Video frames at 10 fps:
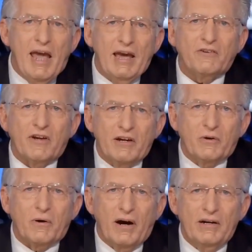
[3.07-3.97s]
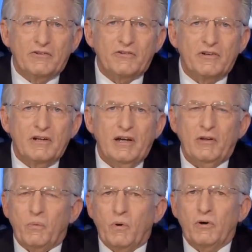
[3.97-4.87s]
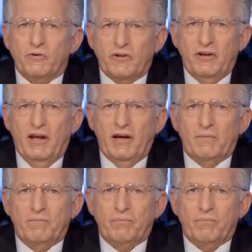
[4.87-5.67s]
antichrist in the world today.